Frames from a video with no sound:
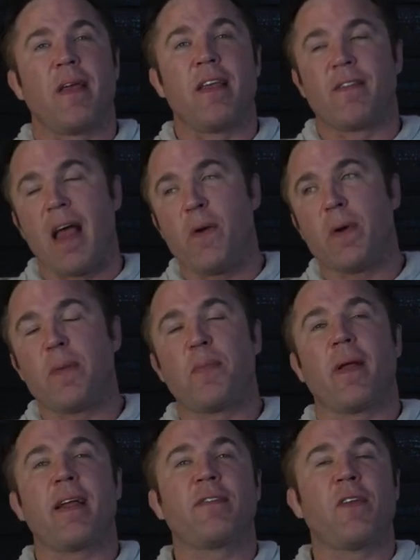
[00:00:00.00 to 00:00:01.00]
Is that what he
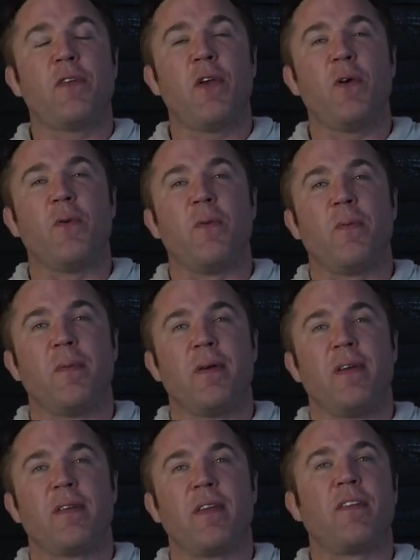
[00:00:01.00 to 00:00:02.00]
plans to do?
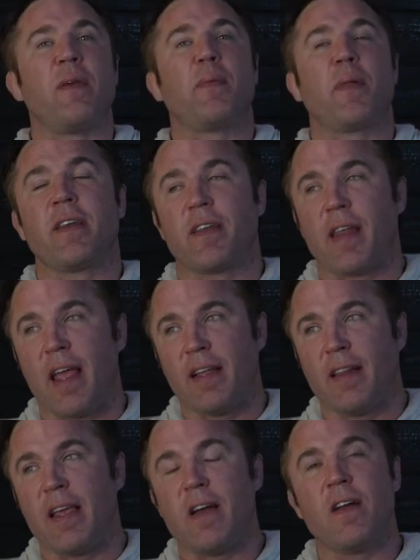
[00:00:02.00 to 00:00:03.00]
Does he to
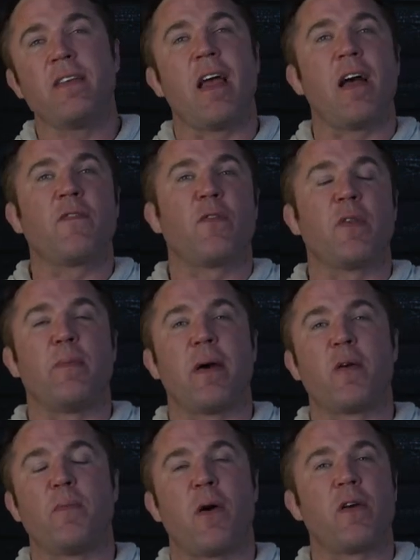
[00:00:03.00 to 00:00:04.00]
take Leon down for the
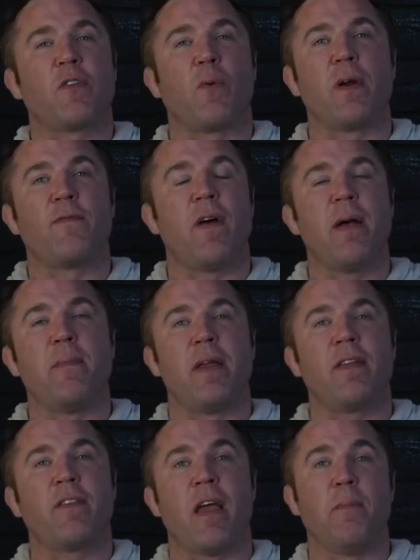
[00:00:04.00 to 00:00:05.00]
better part of 25
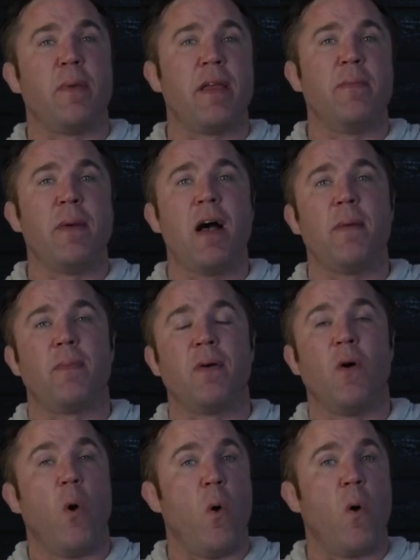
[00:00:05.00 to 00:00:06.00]
minutes and beat him up?
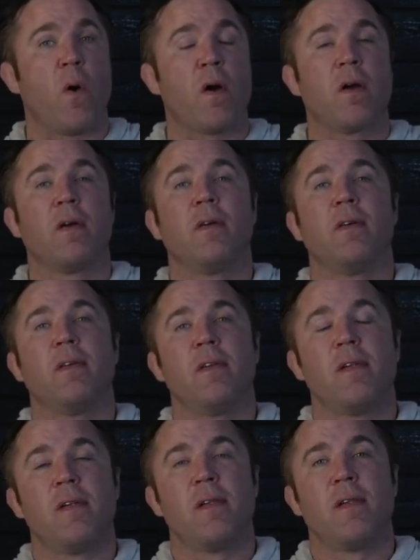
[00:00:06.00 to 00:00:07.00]
Or
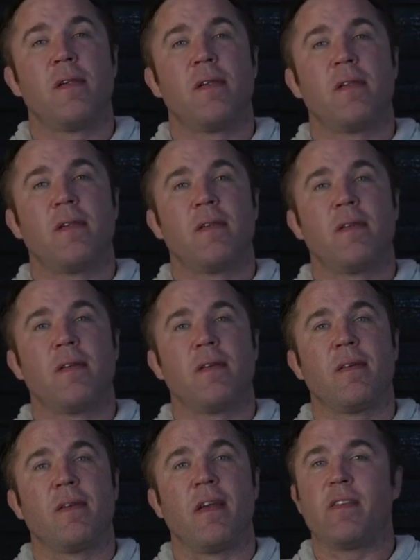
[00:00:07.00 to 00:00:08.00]

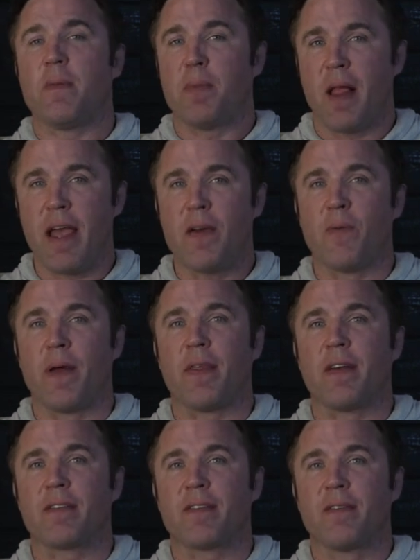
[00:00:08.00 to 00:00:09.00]
is he playing with
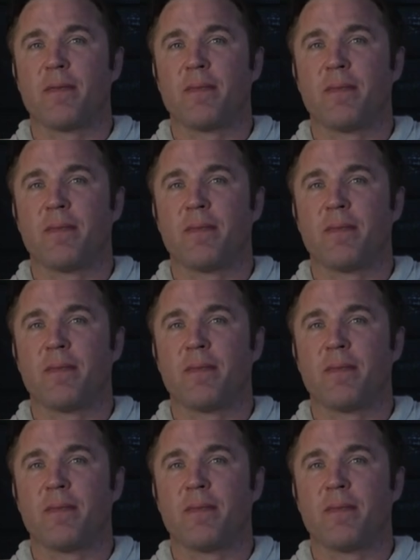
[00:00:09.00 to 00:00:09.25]
us?